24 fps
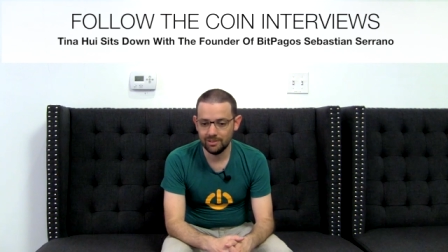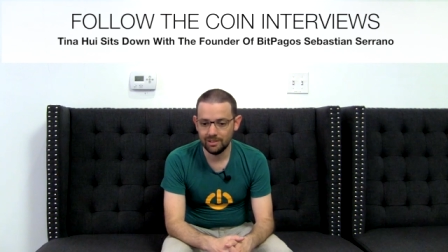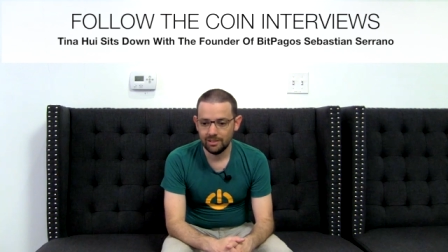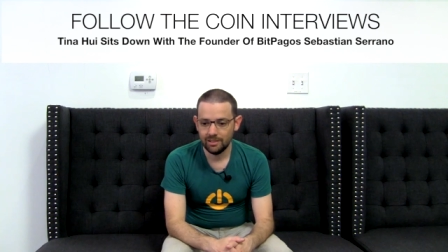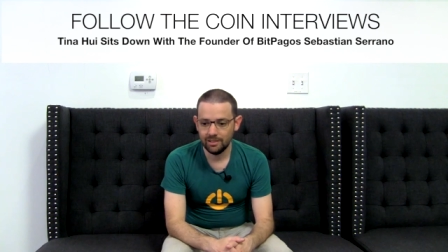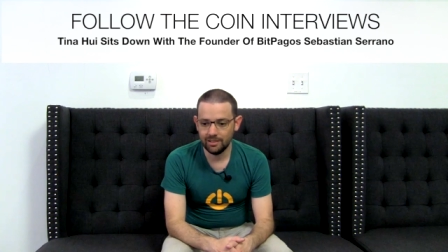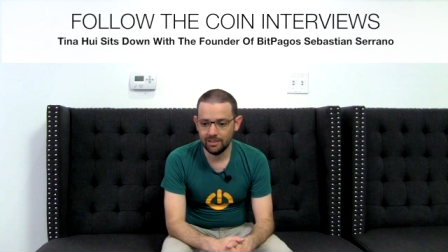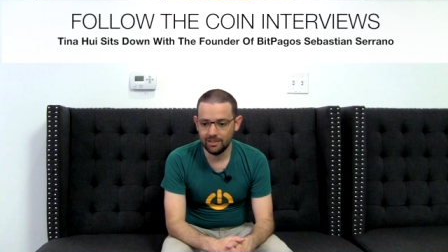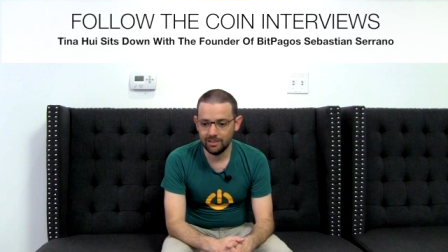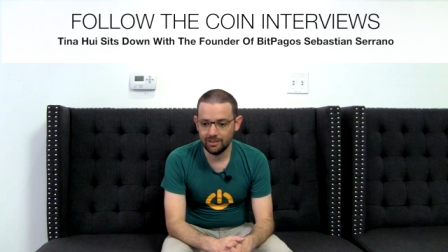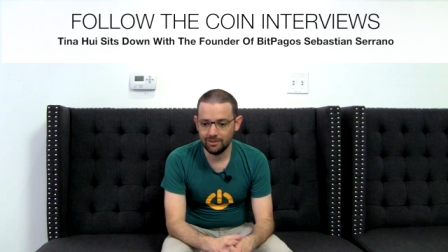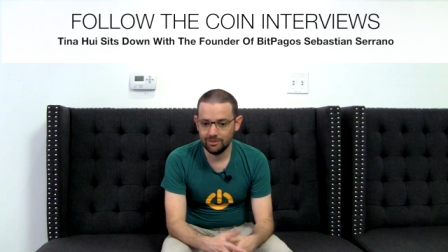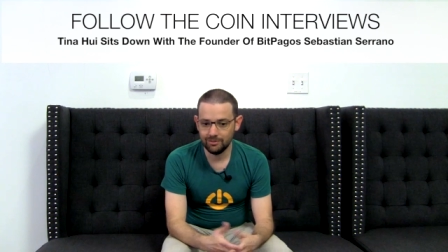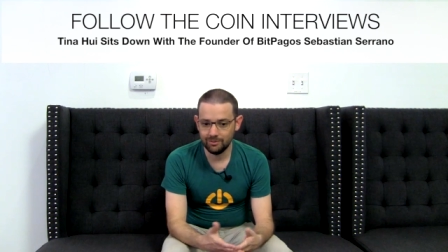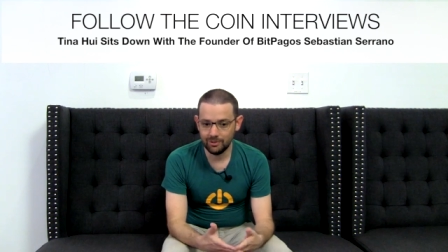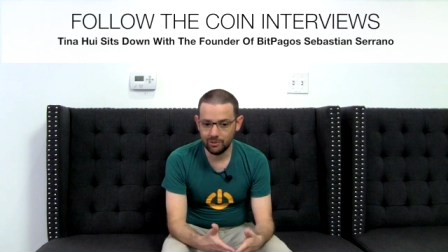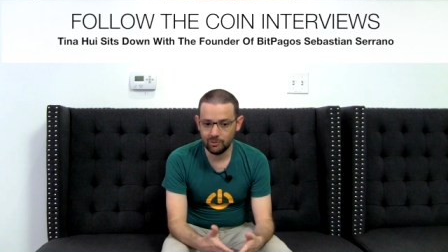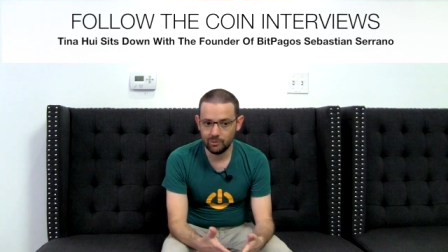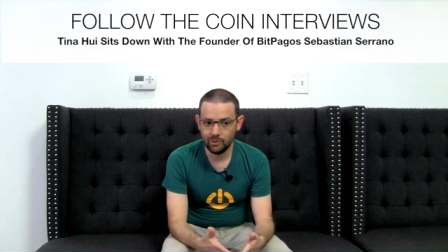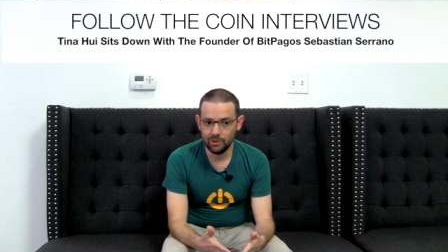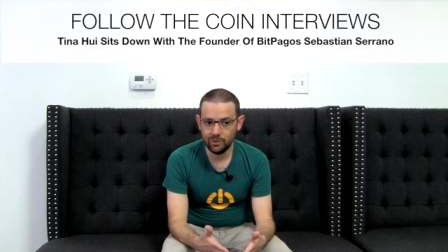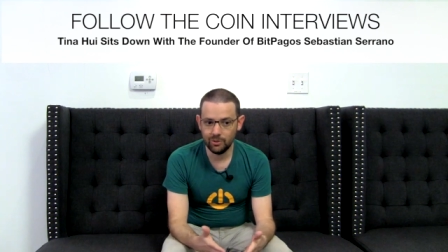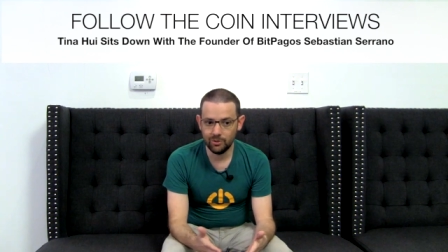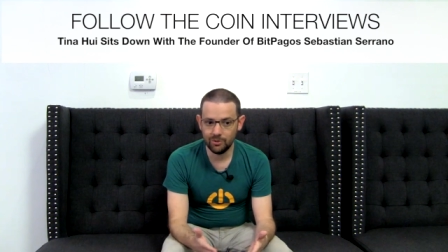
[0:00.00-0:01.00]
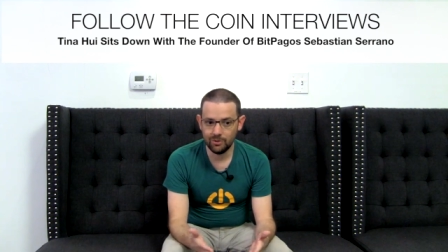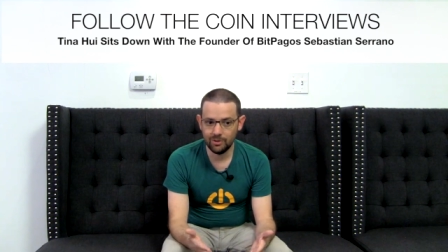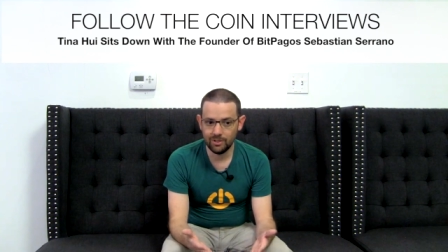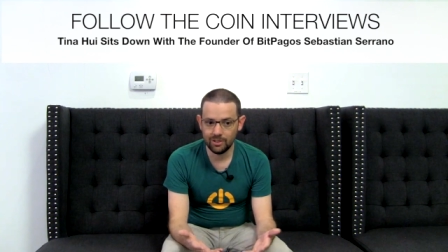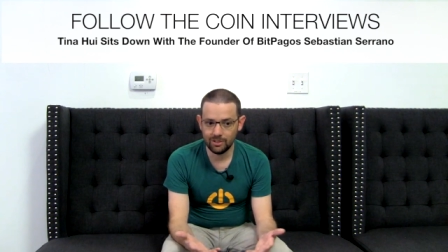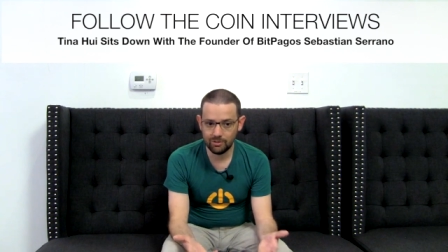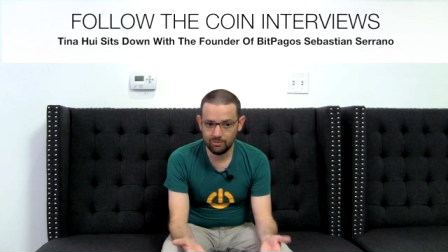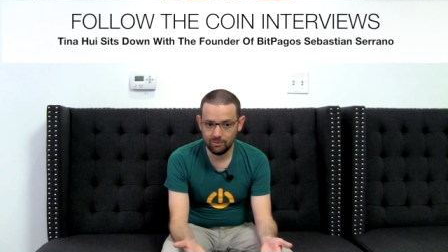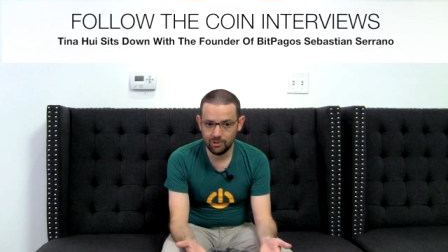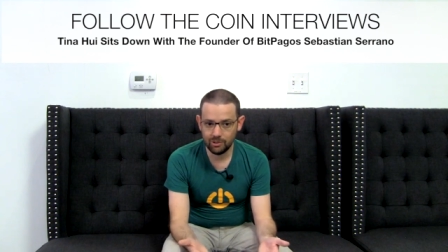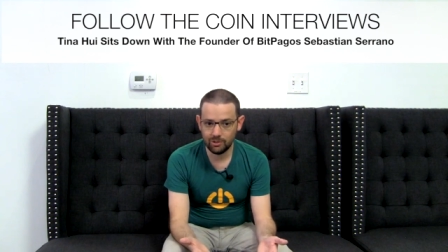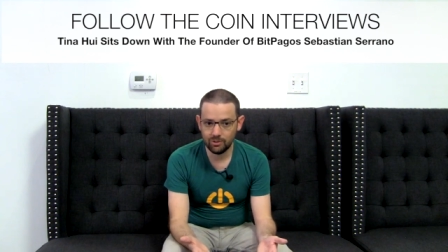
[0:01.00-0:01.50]
And we do
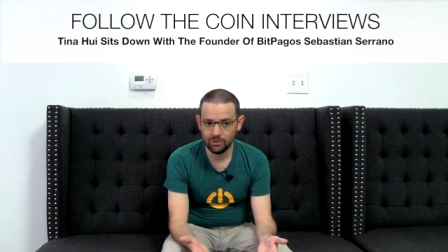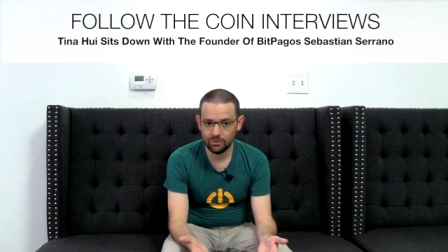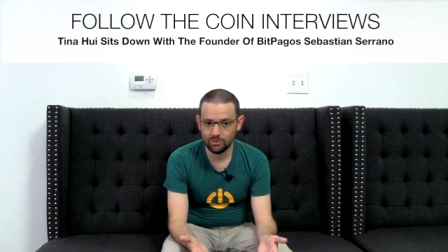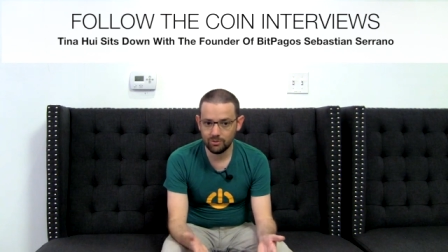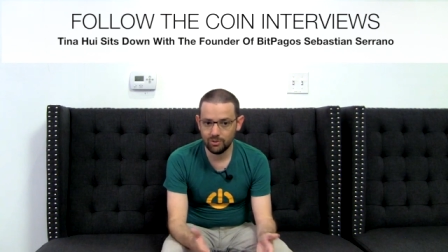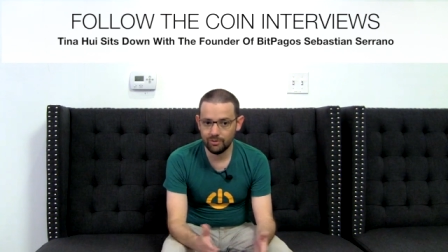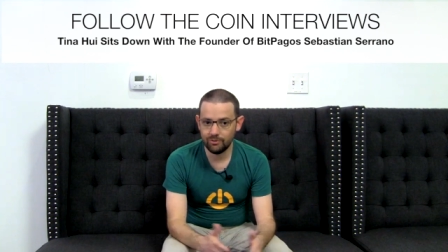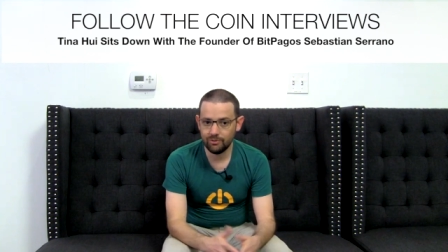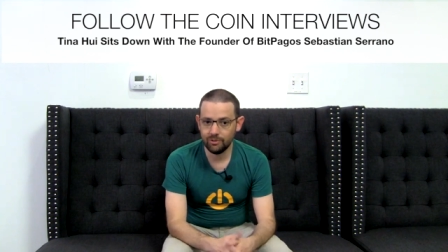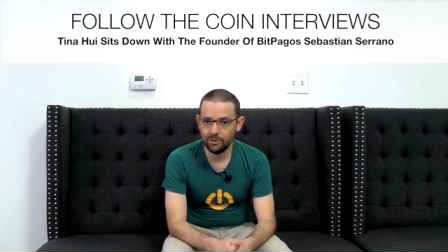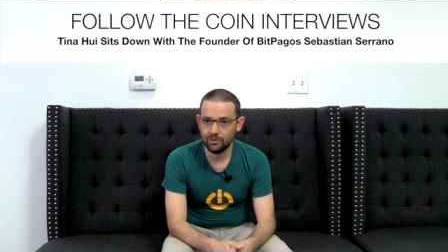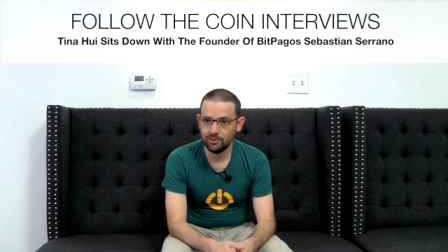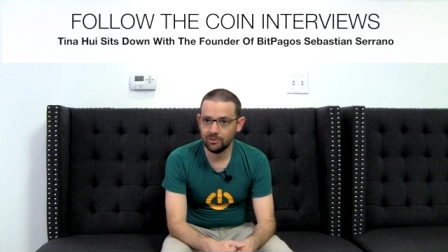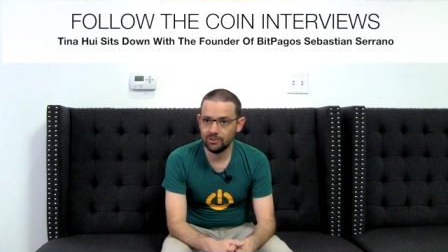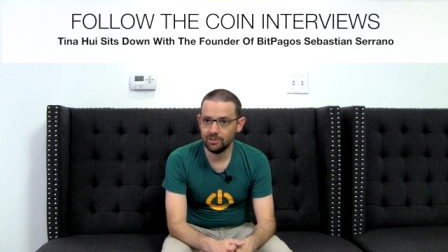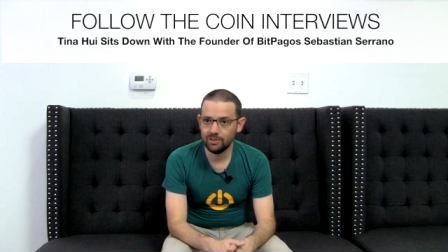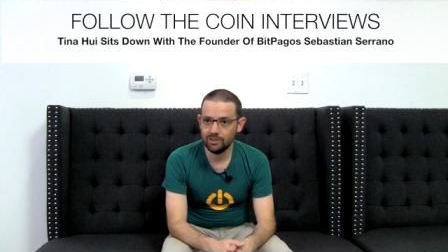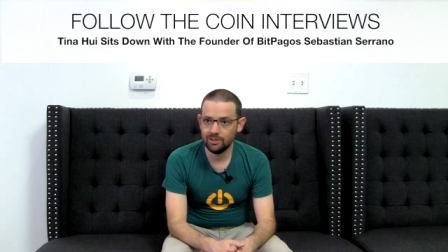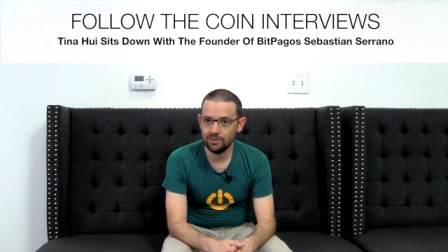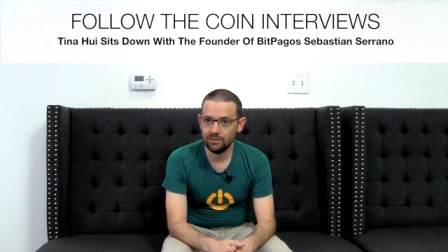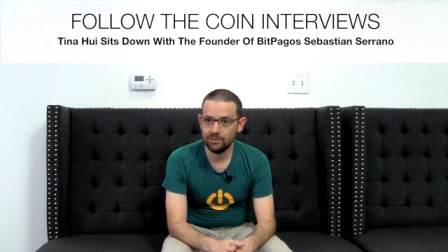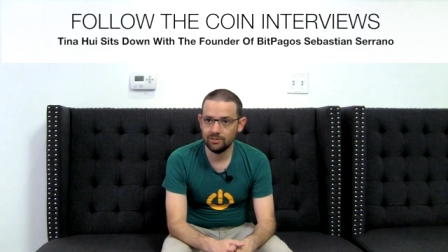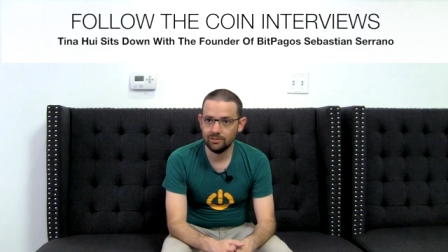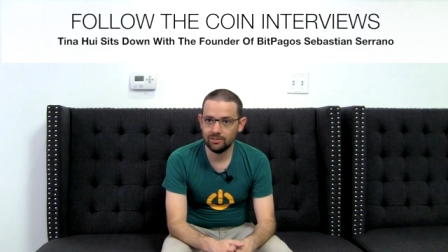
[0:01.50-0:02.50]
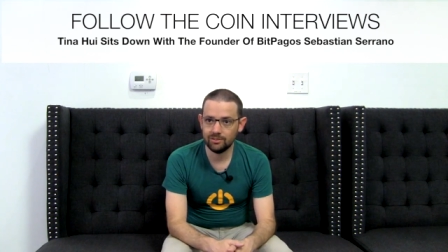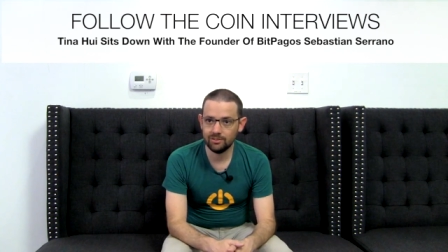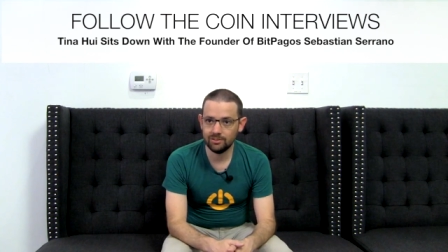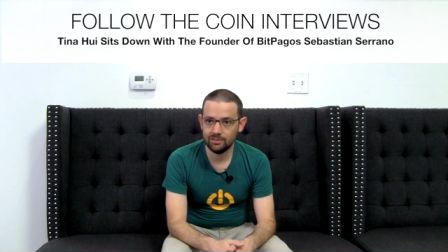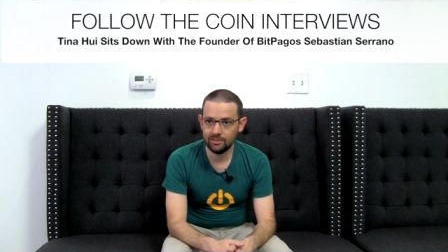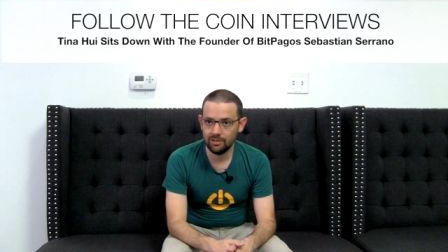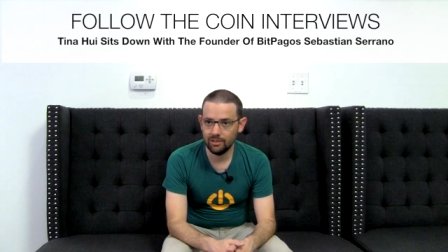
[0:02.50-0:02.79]
that because we are focusing in countries